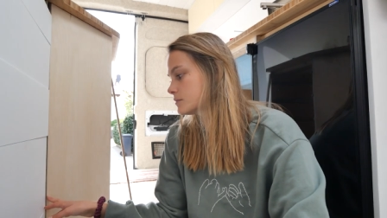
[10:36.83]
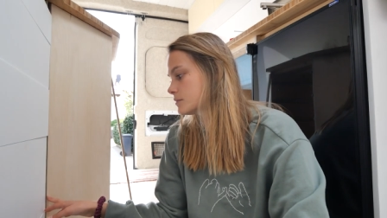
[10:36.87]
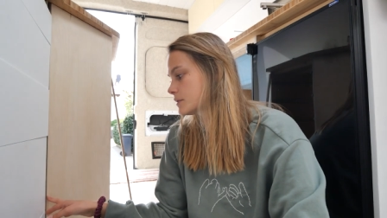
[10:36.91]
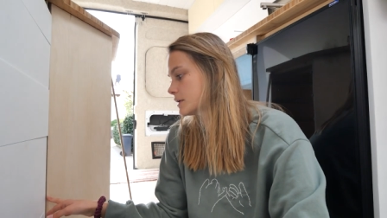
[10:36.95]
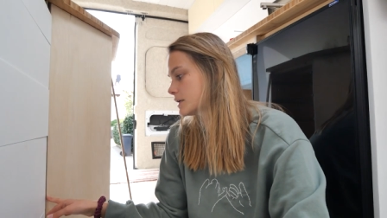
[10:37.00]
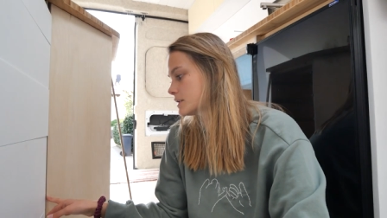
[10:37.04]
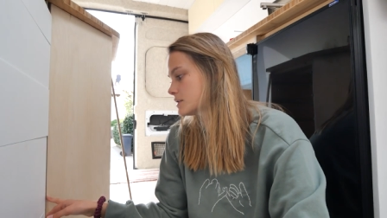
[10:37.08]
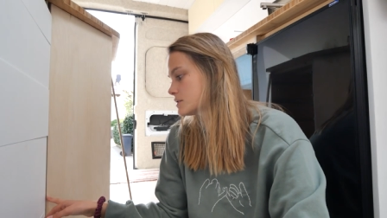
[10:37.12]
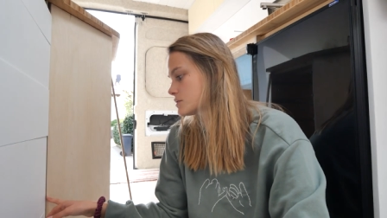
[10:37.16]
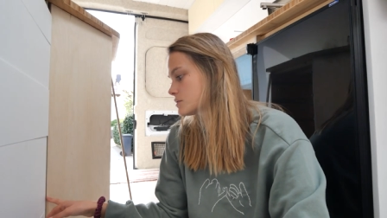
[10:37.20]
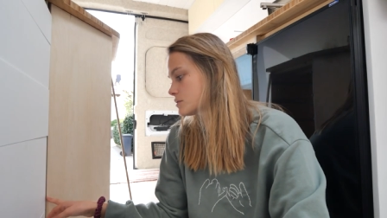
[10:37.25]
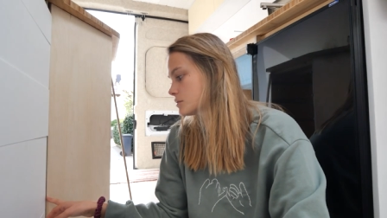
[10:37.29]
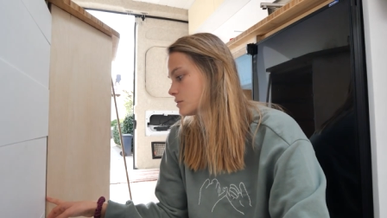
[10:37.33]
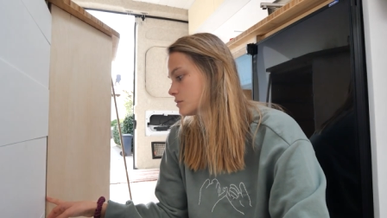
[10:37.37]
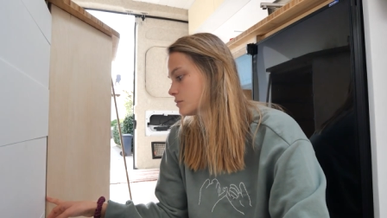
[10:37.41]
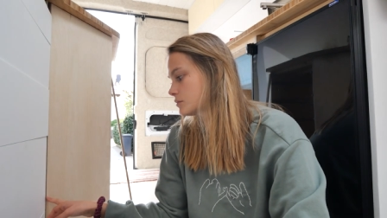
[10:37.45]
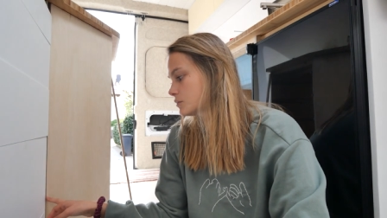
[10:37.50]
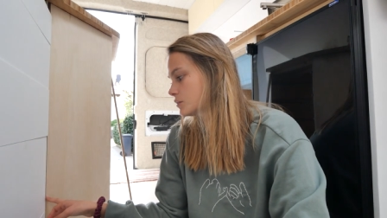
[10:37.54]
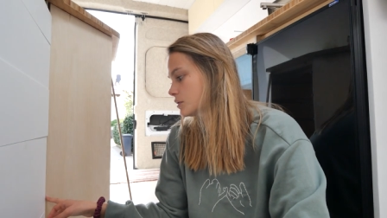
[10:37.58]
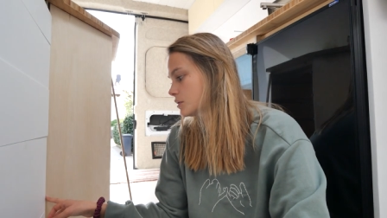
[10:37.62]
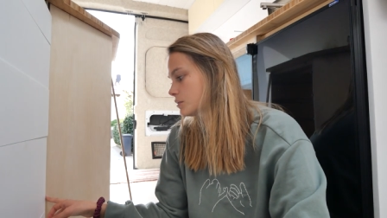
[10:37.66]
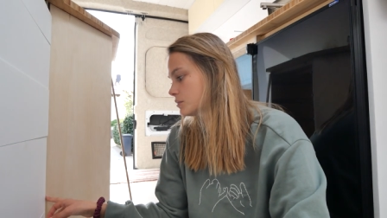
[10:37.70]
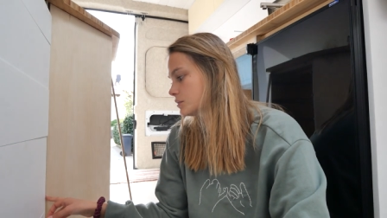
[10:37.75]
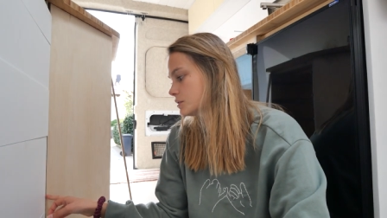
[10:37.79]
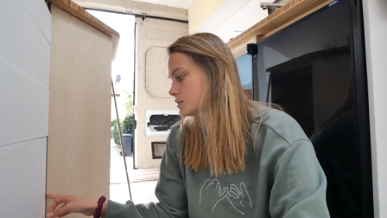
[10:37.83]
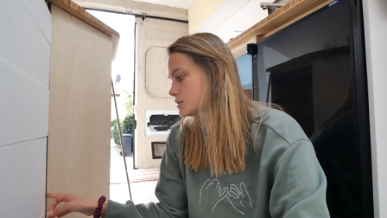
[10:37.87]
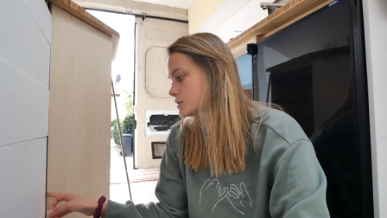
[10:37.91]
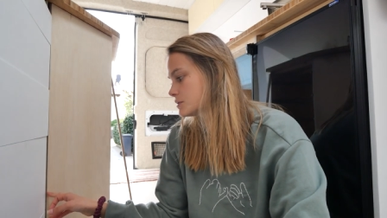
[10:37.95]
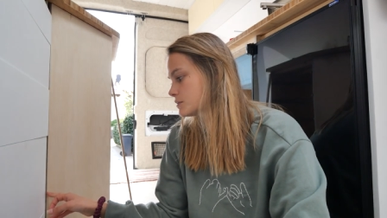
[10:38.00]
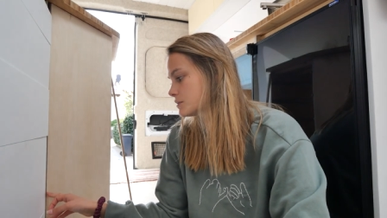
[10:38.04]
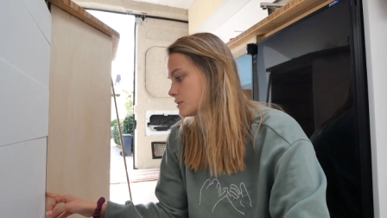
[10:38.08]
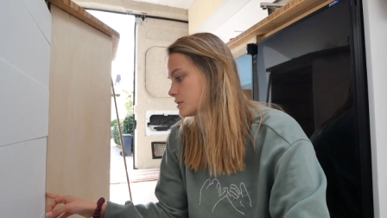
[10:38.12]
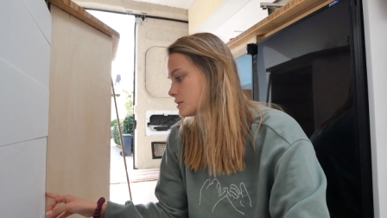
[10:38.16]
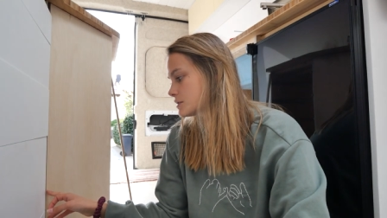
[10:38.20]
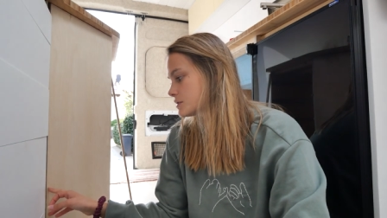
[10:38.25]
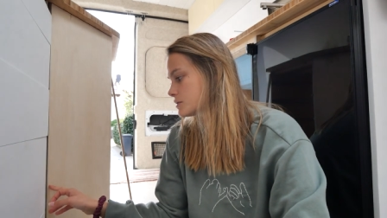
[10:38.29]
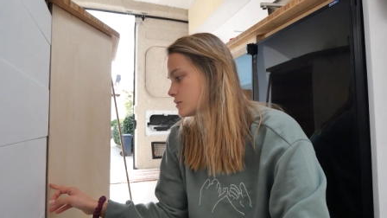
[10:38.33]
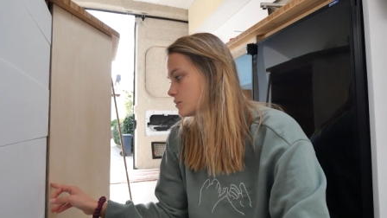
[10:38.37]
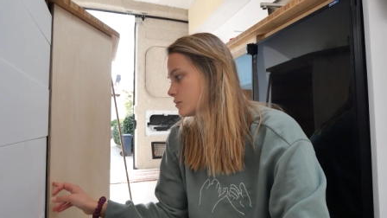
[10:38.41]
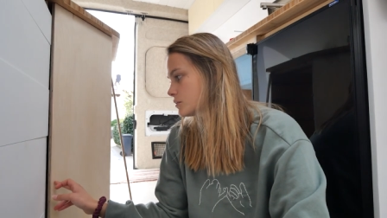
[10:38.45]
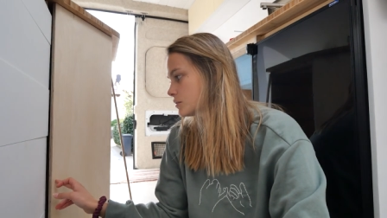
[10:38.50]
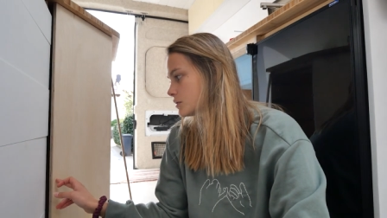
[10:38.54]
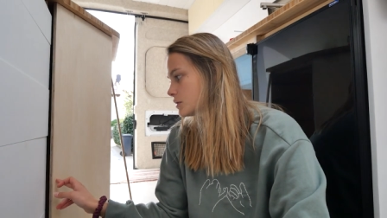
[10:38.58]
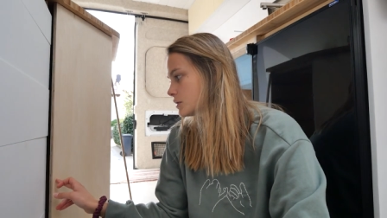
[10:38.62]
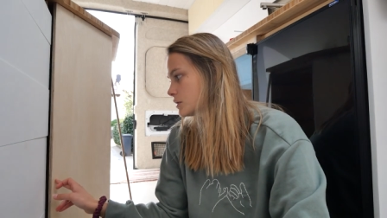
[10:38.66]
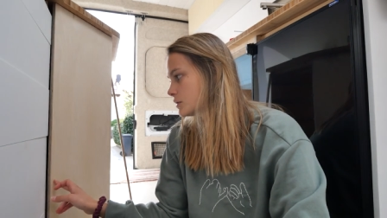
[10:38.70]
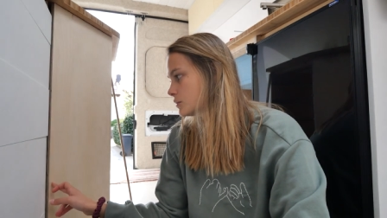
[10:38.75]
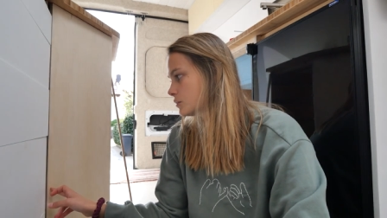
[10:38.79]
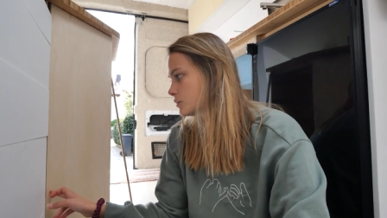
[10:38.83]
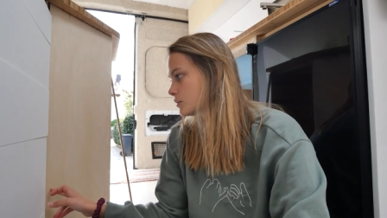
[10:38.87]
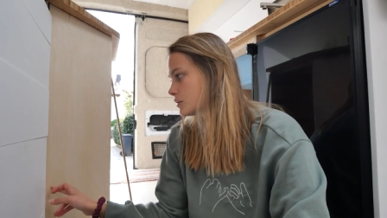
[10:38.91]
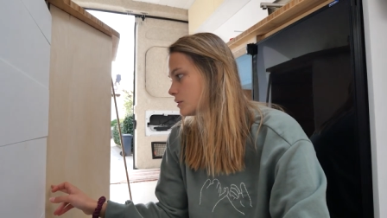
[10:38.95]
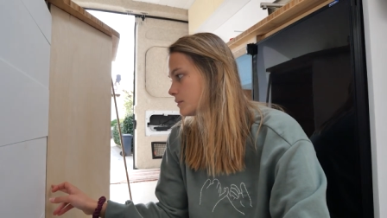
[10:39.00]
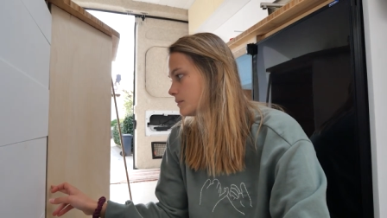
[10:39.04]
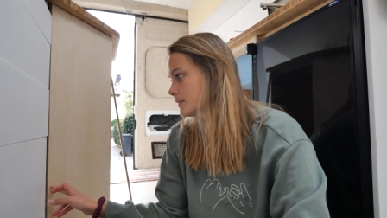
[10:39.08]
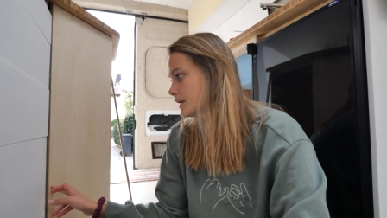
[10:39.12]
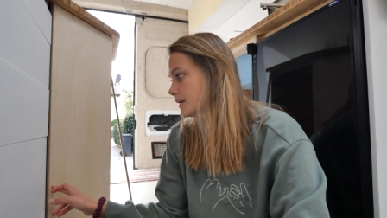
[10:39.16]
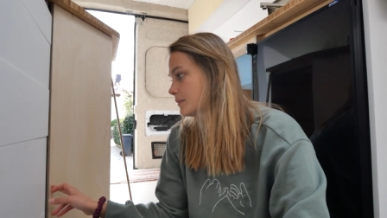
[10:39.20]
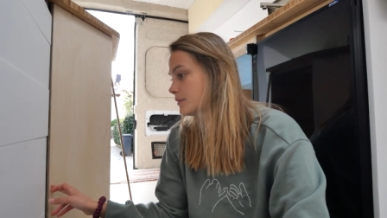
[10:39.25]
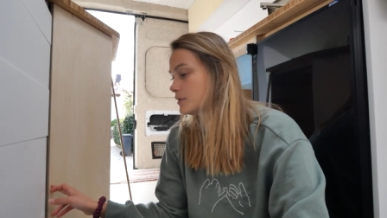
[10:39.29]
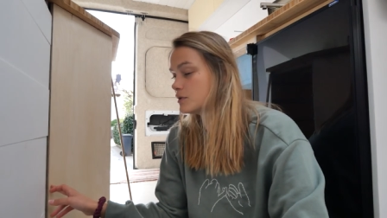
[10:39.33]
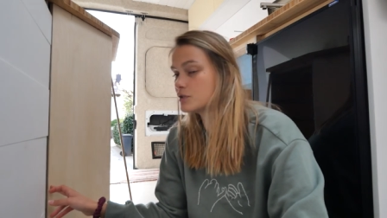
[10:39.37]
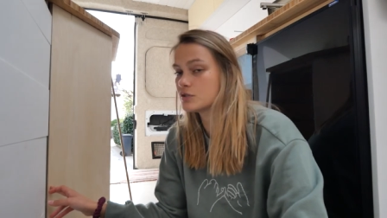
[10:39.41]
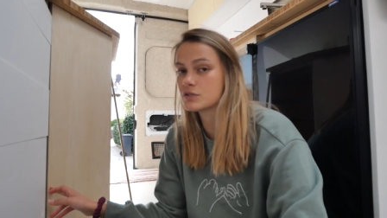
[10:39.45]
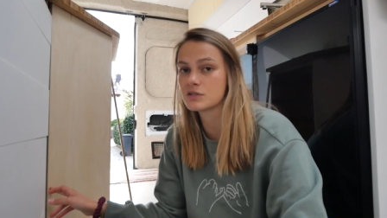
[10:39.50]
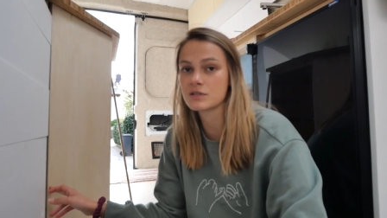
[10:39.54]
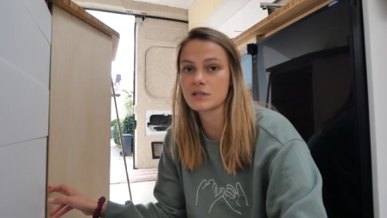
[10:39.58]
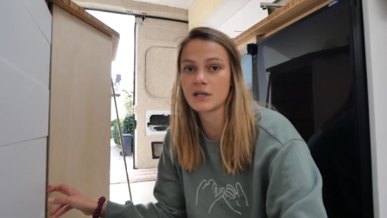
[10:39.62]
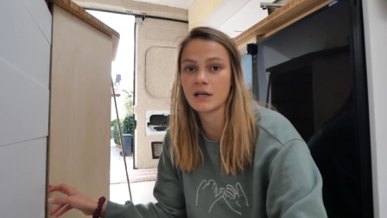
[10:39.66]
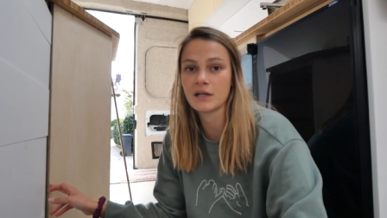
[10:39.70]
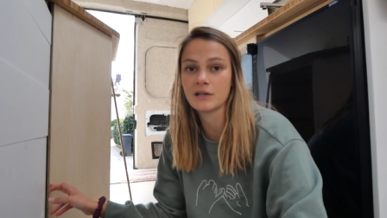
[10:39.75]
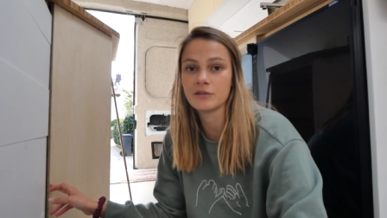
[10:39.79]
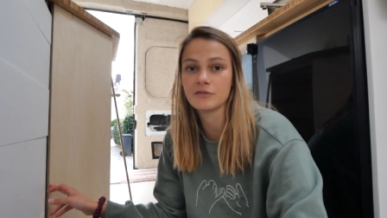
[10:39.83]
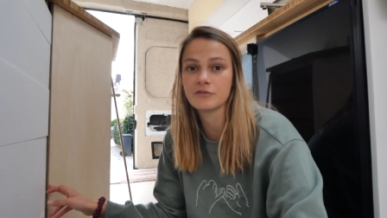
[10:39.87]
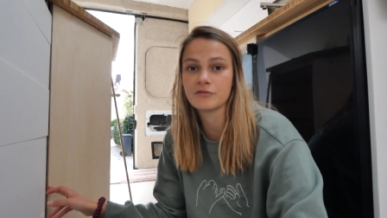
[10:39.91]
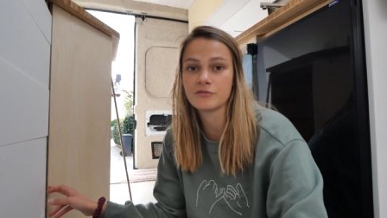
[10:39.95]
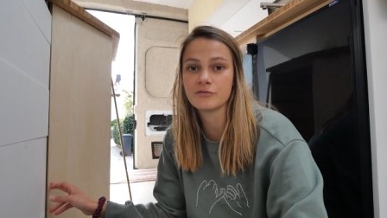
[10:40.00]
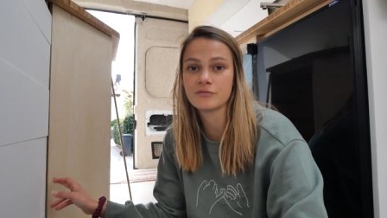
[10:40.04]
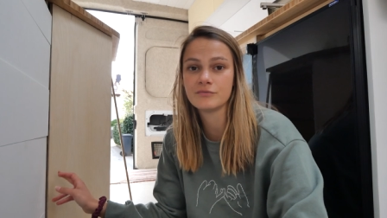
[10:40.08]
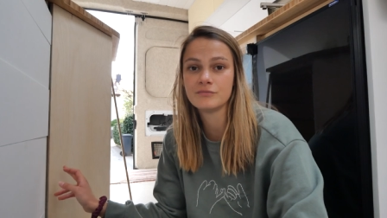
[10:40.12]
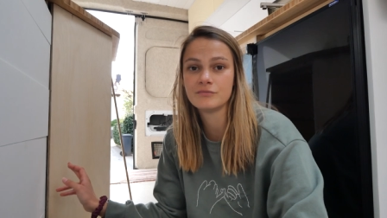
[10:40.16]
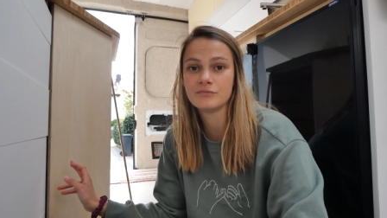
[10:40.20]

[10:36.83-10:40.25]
brainstorm what we'll do with the store or maybe just kind of